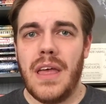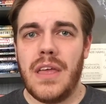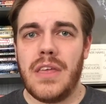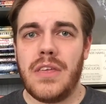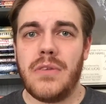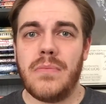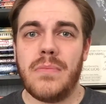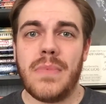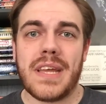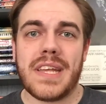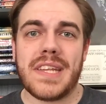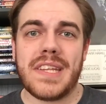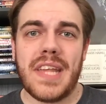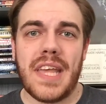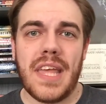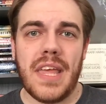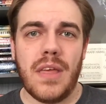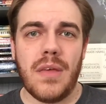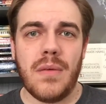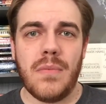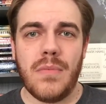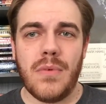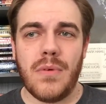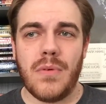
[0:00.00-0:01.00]
You mix
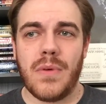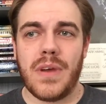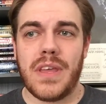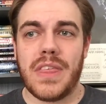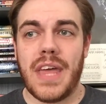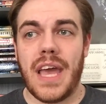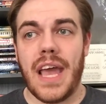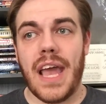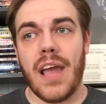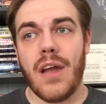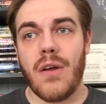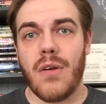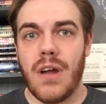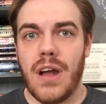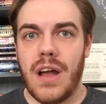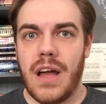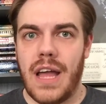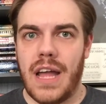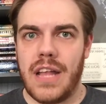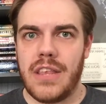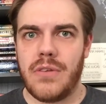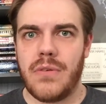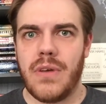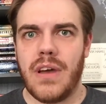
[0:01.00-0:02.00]
him with Hera,
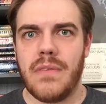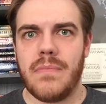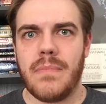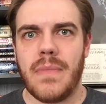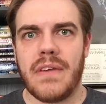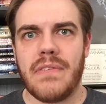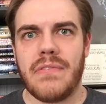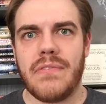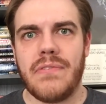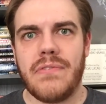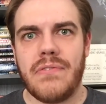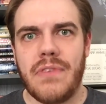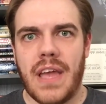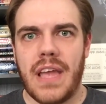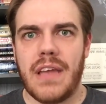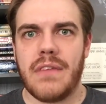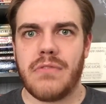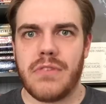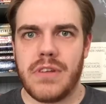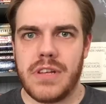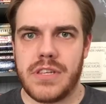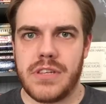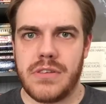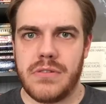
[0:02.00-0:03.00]
and you have my
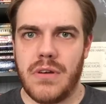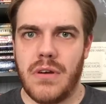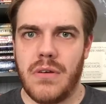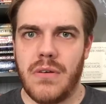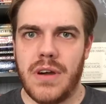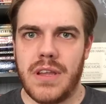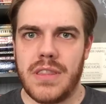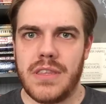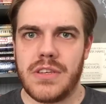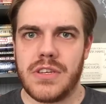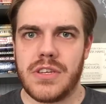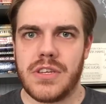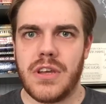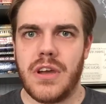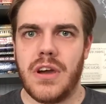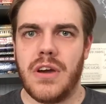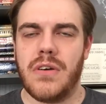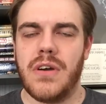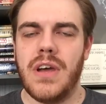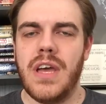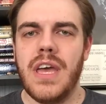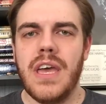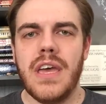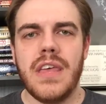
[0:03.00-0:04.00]
favorite duo on the
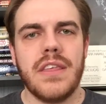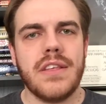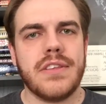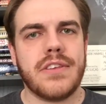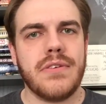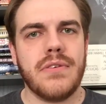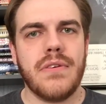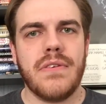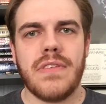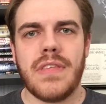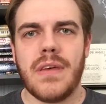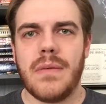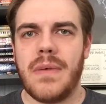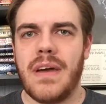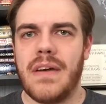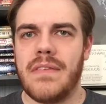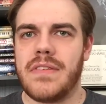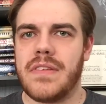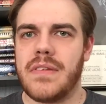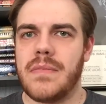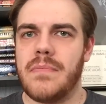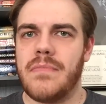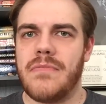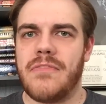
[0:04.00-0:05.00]
show. The two of them have
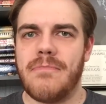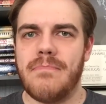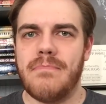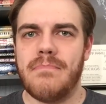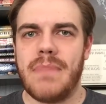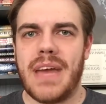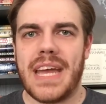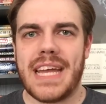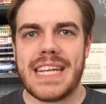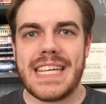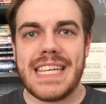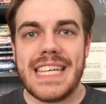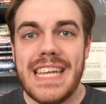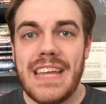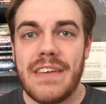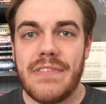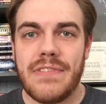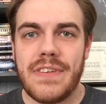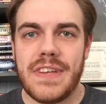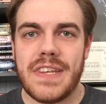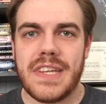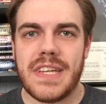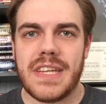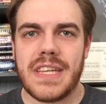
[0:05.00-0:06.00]
some
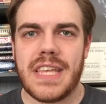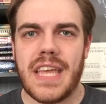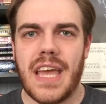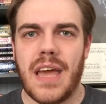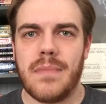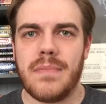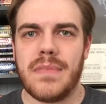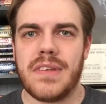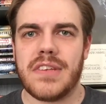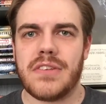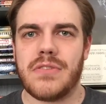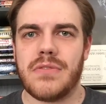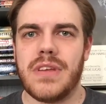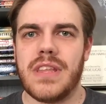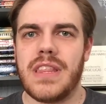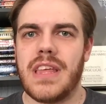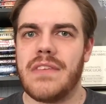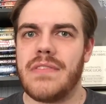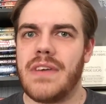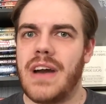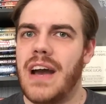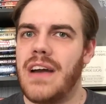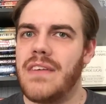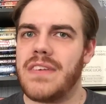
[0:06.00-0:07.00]
magnificent chemistry.
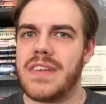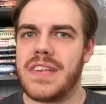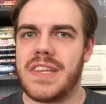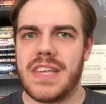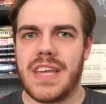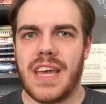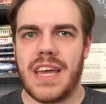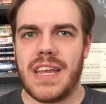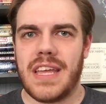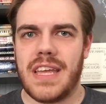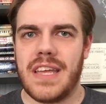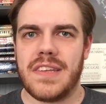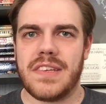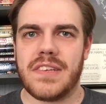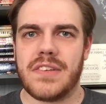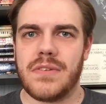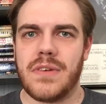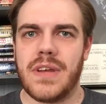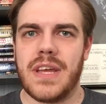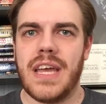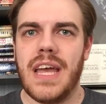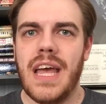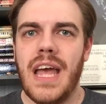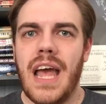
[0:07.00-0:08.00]
They've obviously got a
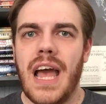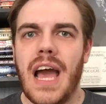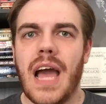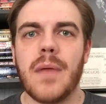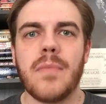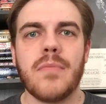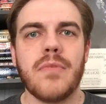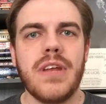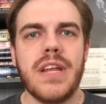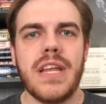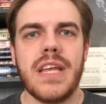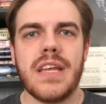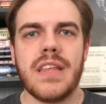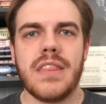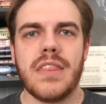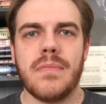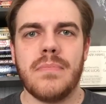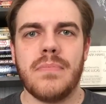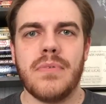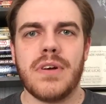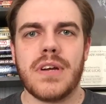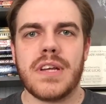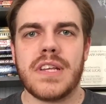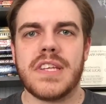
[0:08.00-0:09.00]
history. I'm reading the
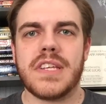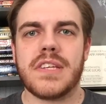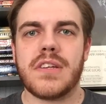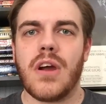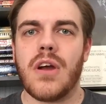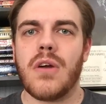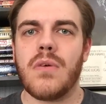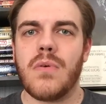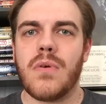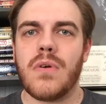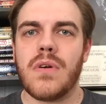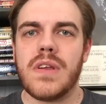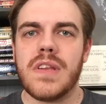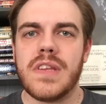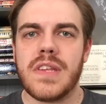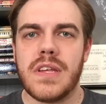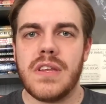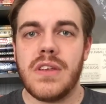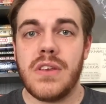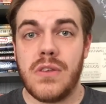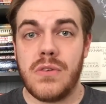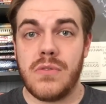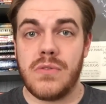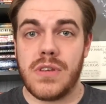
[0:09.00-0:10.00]
book Star Wars
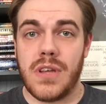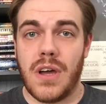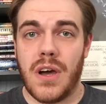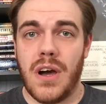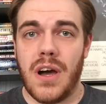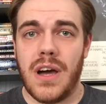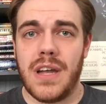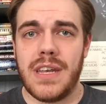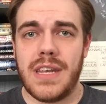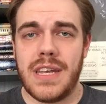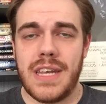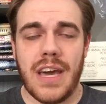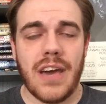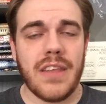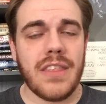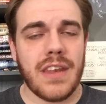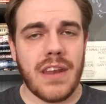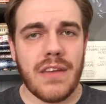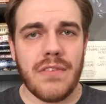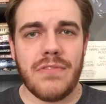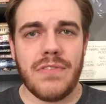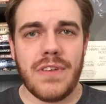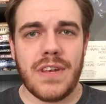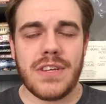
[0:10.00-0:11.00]
A New Dawn, now that
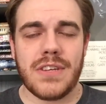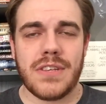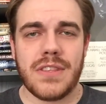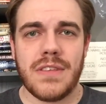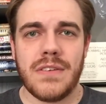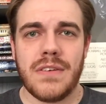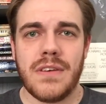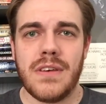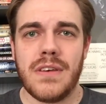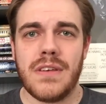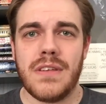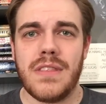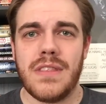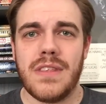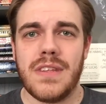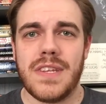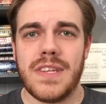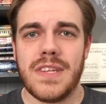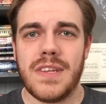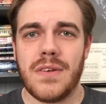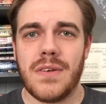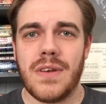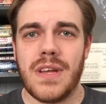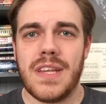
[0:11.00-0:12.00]
I've finished the
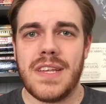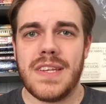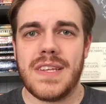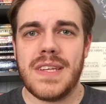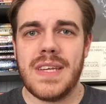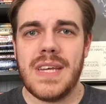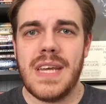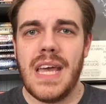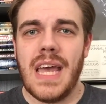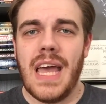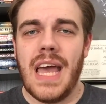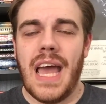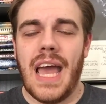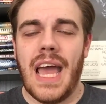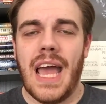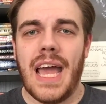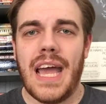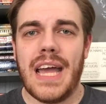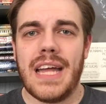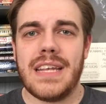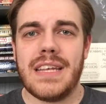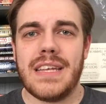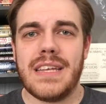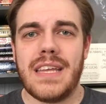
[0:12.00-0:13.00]
series,
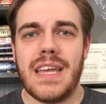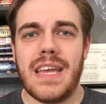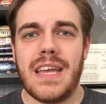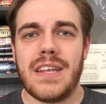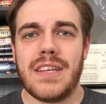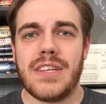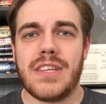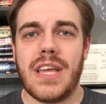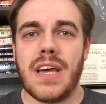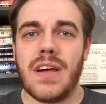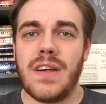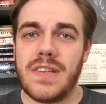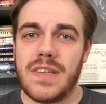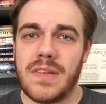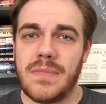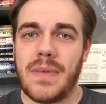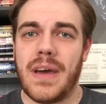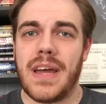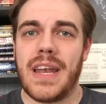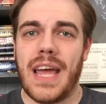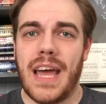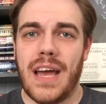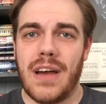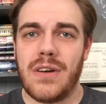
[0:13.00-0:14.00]
and it tells
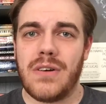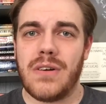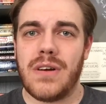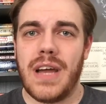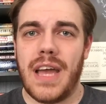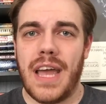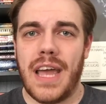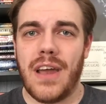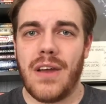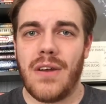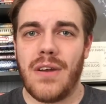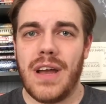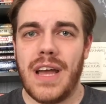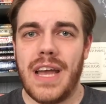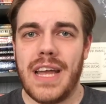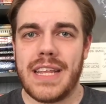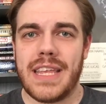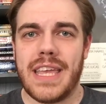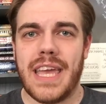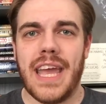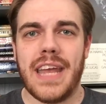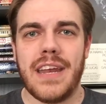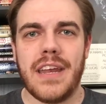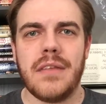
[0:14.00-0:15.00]
about how Hera
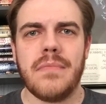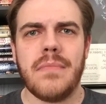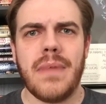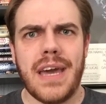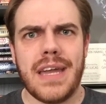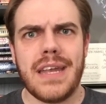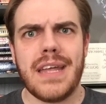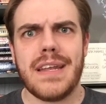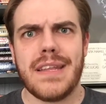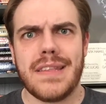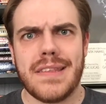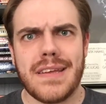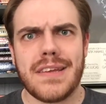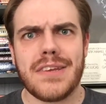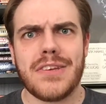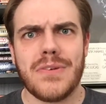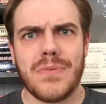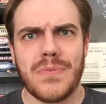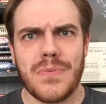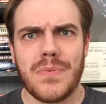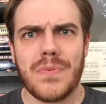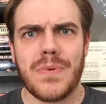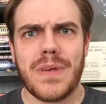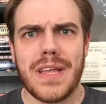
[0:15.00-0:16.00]
and Kanan met, and it's
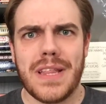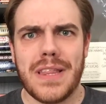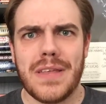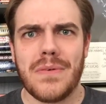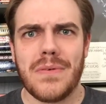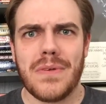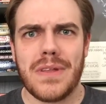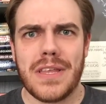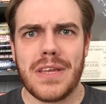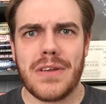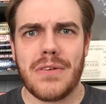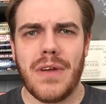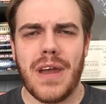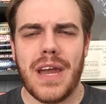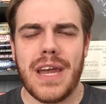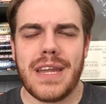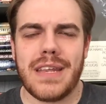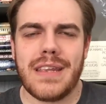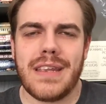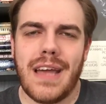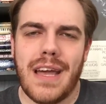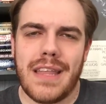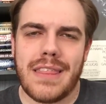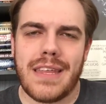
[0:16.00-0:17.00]
actually really, really
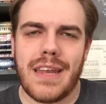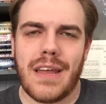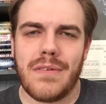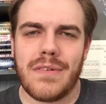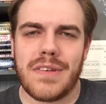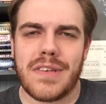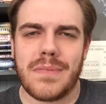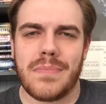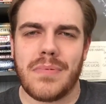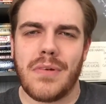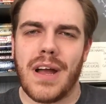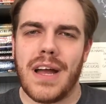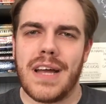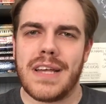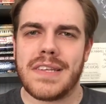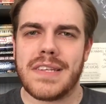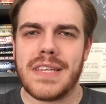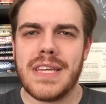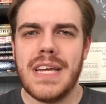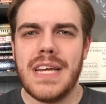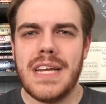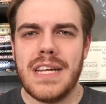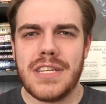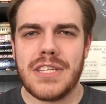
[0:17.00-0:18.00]
great. Not that I was
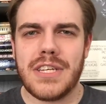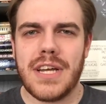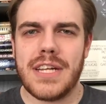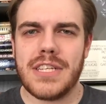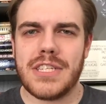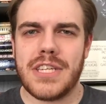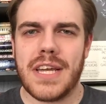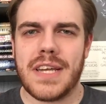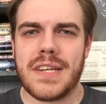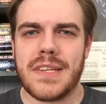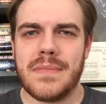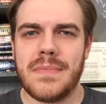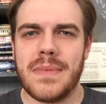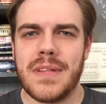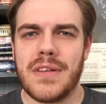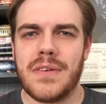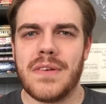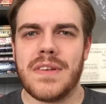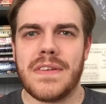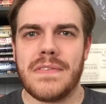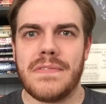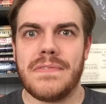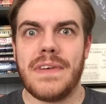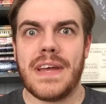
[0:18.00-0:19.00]
surprised. John Jackson Miller
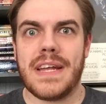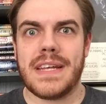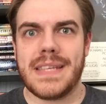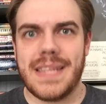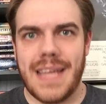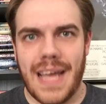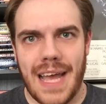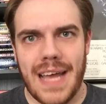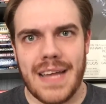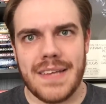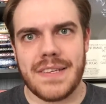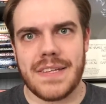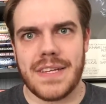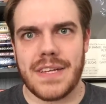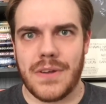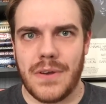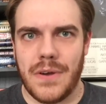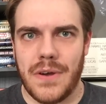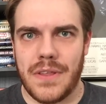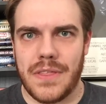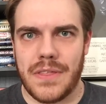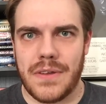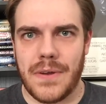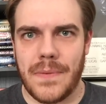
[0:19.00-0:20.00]
is a fantastic
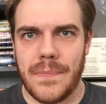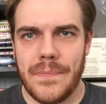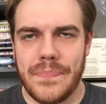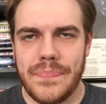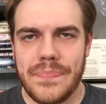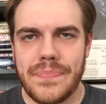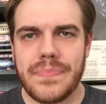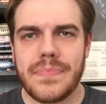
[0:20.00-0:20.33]
author.